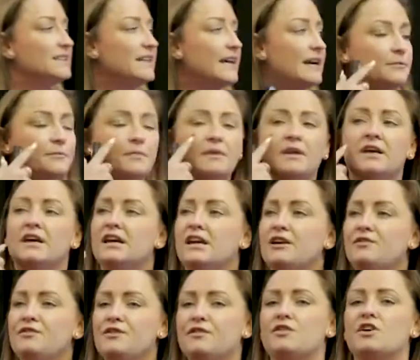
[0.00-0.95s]
Now,
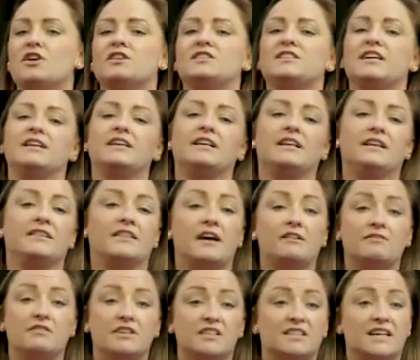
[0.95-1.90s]
if you've got a tenant in
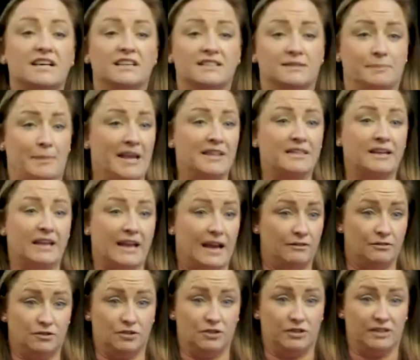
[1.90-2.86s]
there and the tenant's paying the
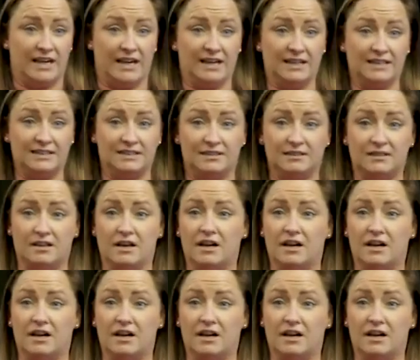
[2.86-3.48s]
council tax,